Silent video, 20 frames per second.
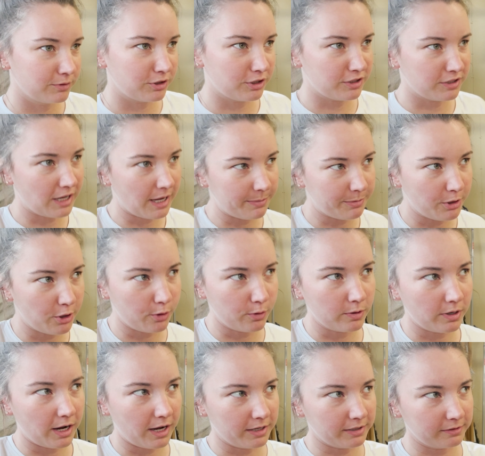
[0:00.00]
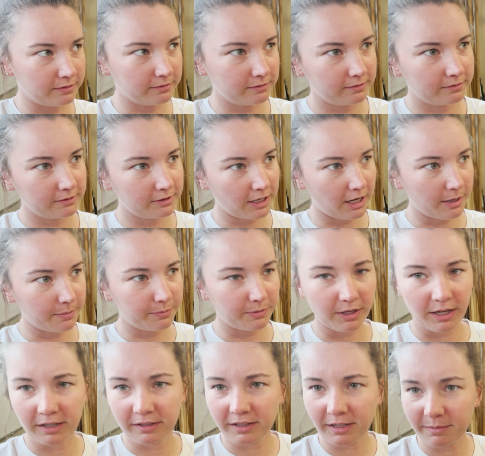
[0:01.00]
Top coat on top,
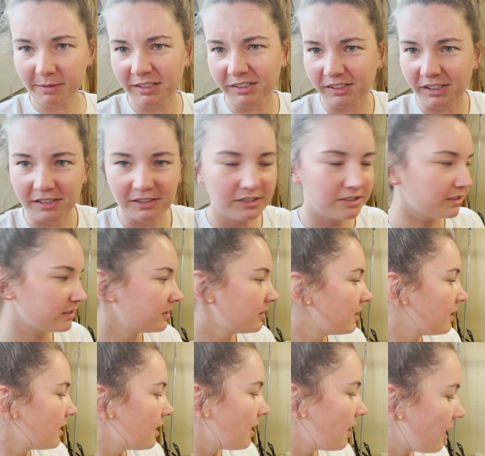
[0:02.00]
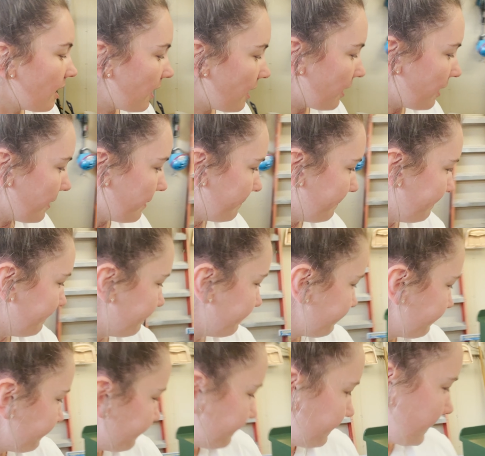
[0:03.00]
yeah, that makes sense. Um,
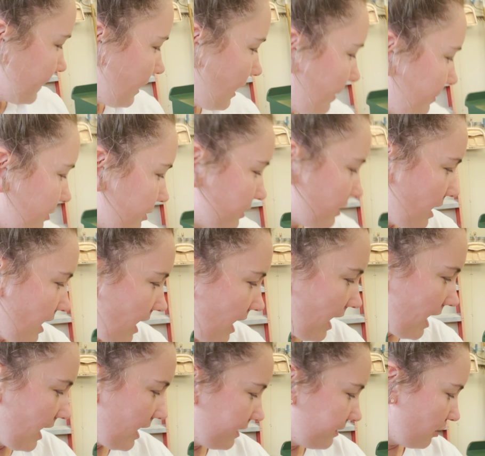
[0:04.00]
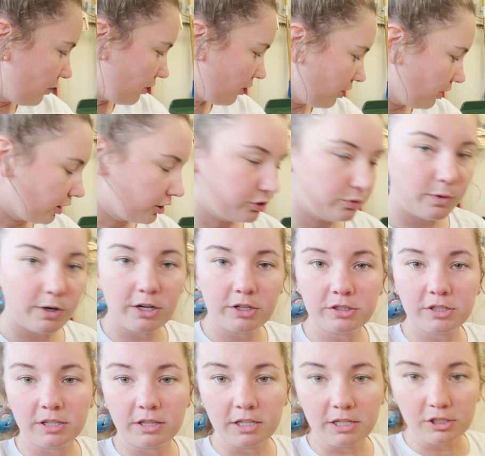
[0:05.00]
I'm gonna add the hardware
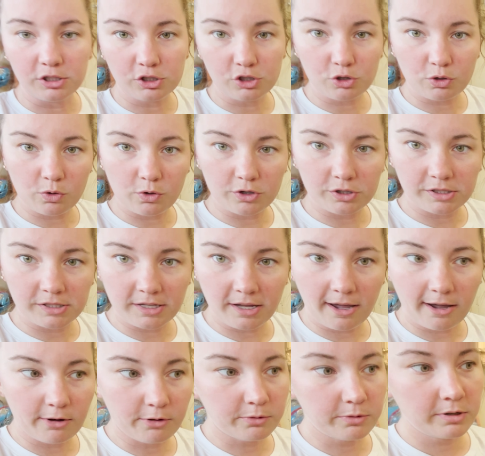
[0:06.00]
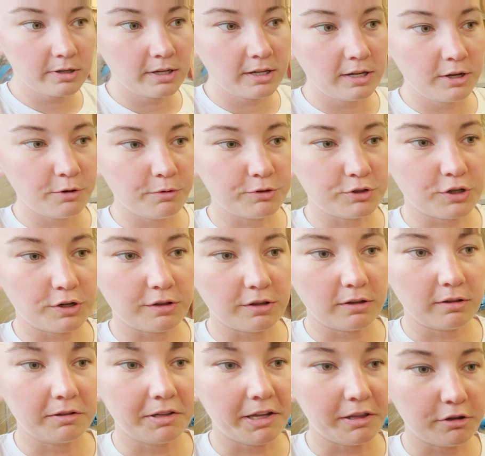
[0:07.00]
to these drawers now which are
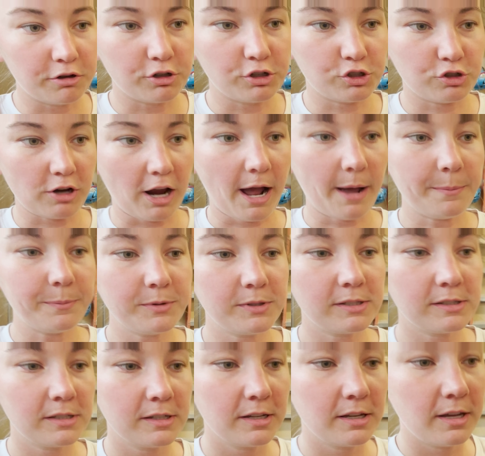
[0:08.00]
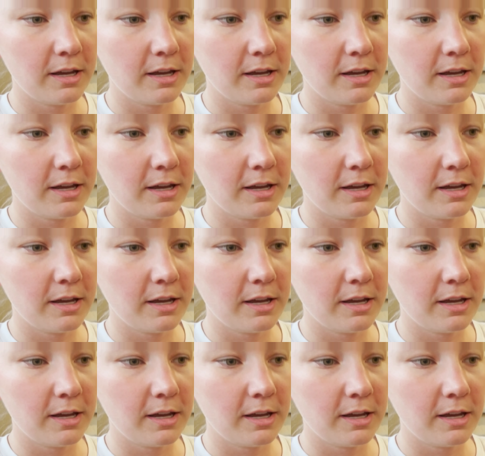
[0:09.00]
the leather straps.